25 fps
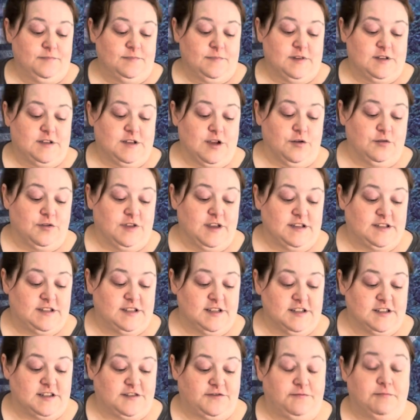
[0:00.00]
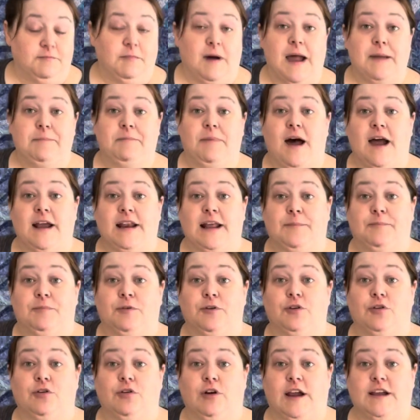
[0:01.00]
So this is my Pineapple
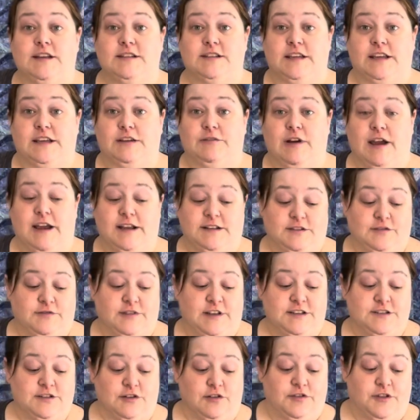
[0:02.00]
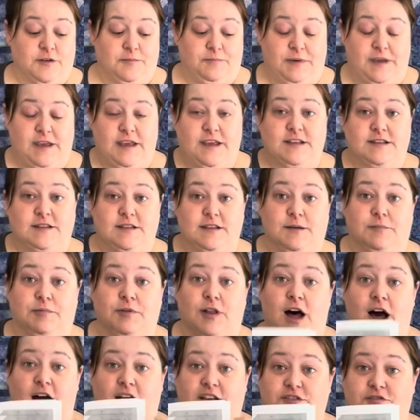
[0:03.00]
Crazy, right? So these are the
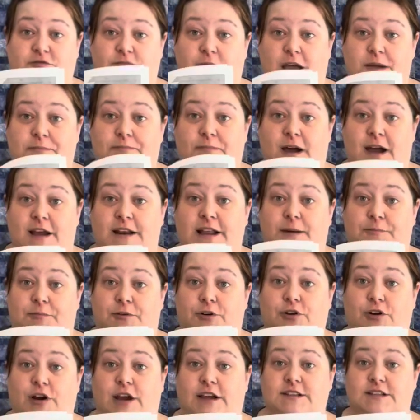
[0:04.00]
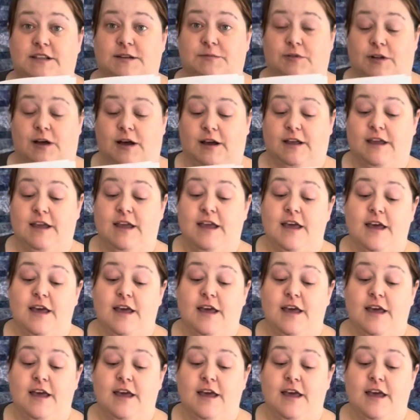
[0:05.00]
blocks for my Pineapple Crazy block.